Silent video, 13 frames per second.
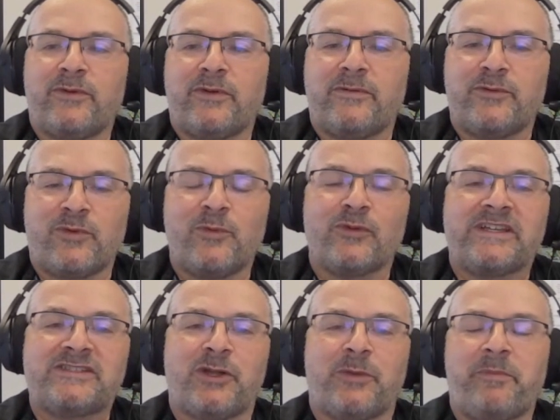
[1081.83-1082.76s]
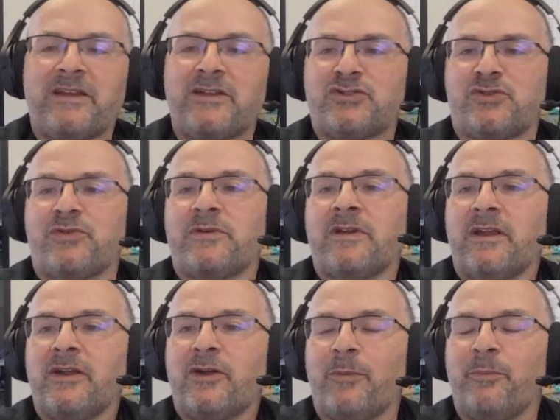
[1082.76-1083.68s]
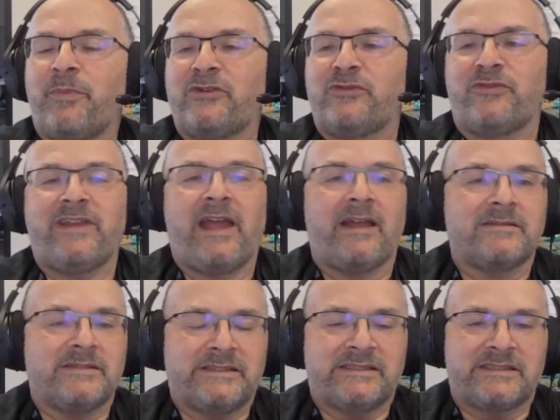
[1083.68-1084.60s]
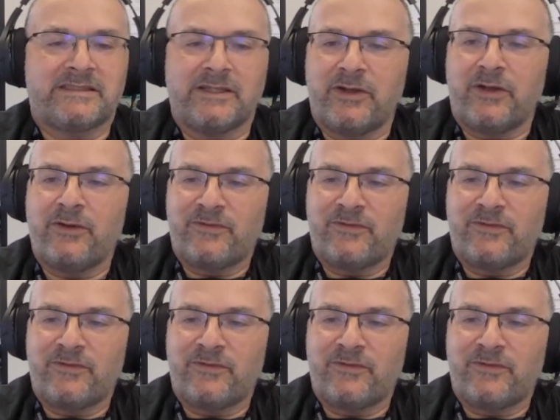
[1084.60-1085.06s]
remote desktop manager, compared to that is a